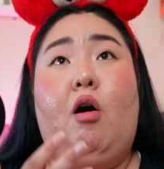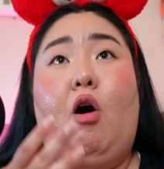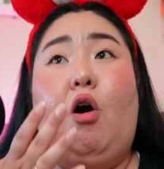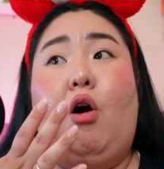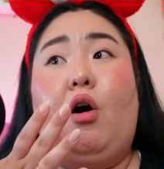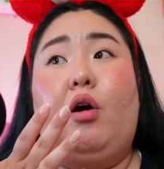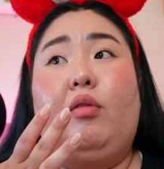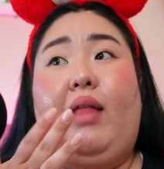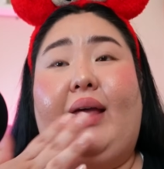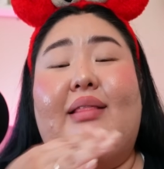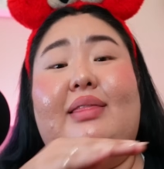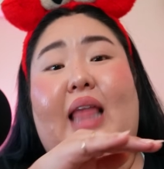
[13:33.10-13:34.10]
are
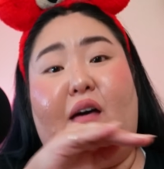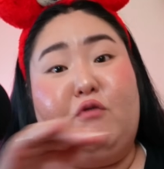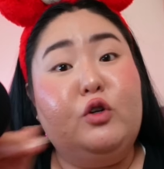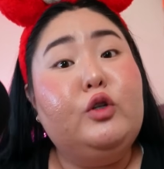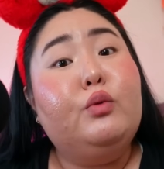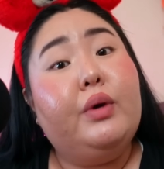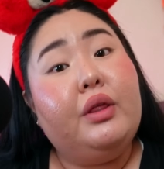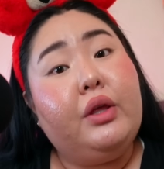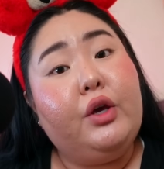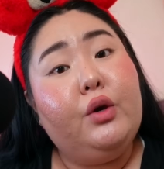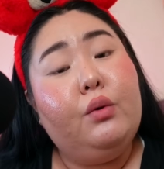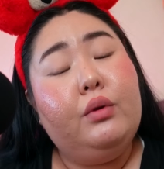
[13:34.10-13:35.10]
like leveled with
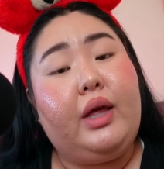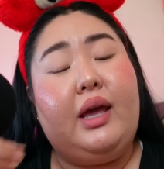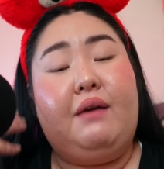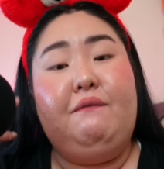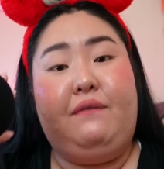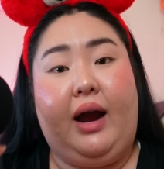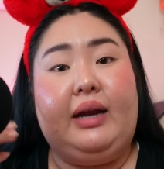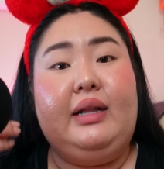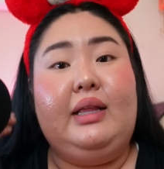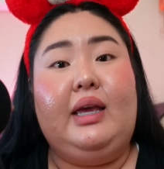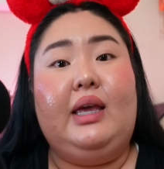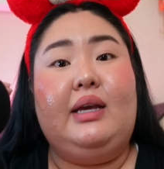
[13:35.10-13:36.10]
you. They can
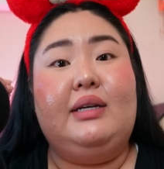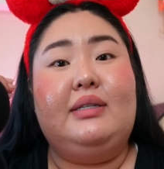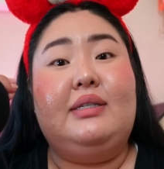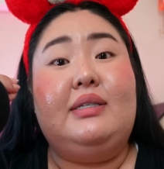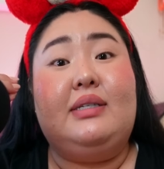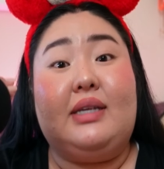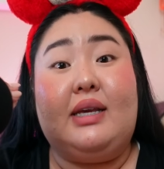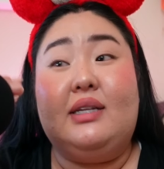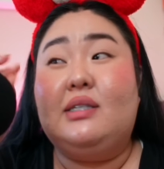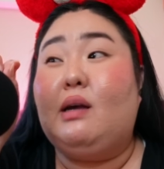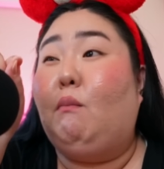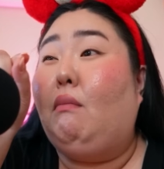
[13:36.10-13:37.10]
finally see
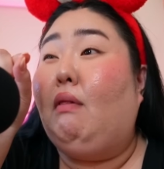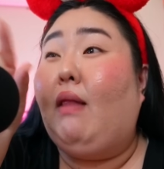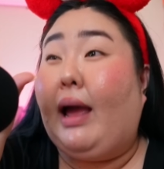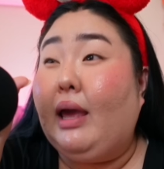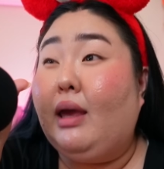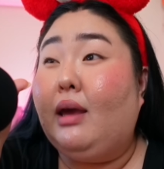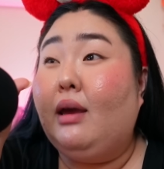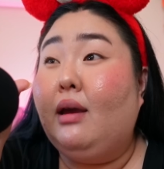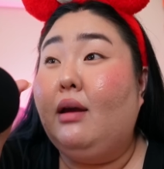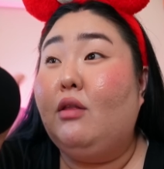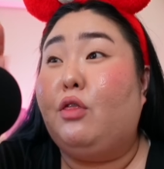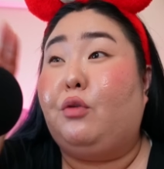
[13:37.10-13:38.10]
some light
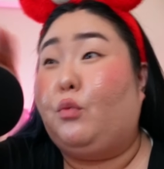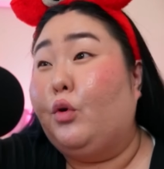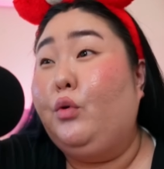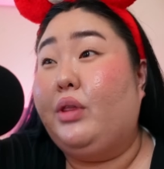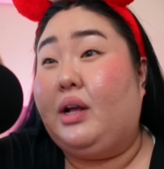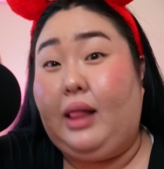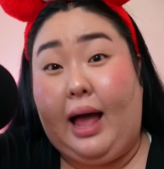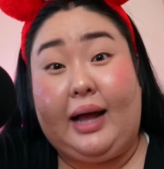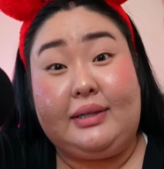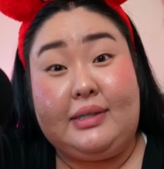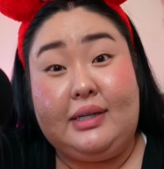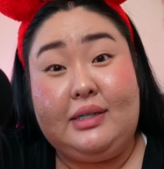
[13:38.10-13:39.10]
through the
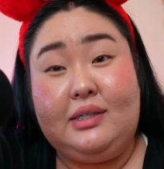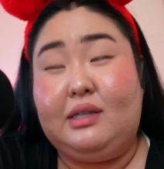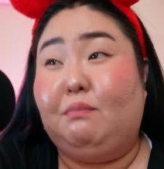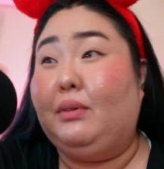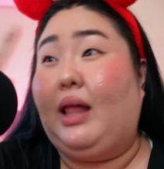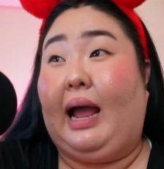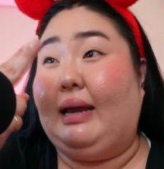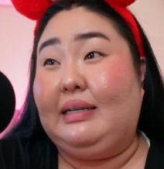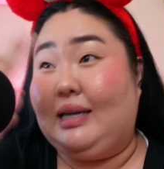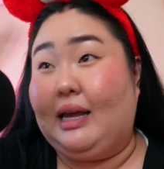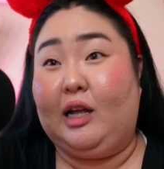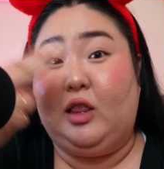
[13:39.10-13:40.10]
glasses, the
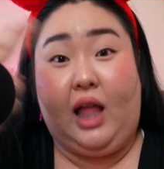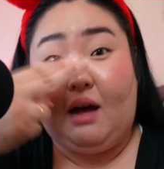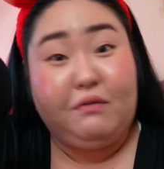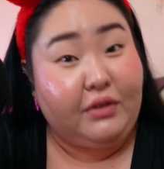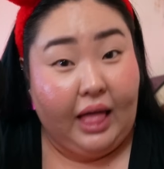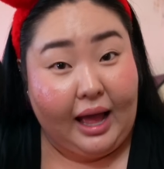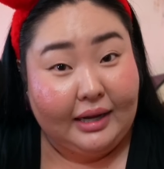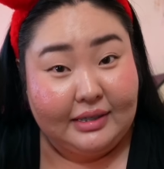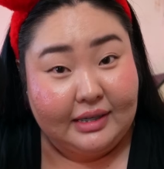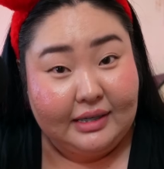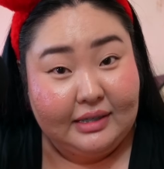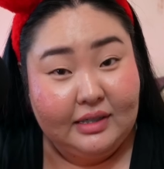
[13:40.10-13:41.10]
blinding love
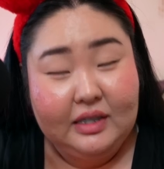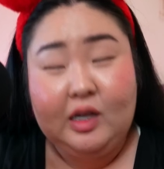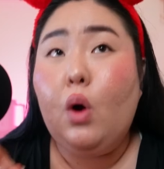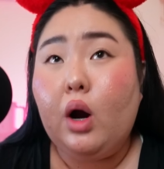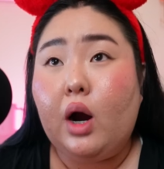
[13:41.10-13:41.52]
glasses.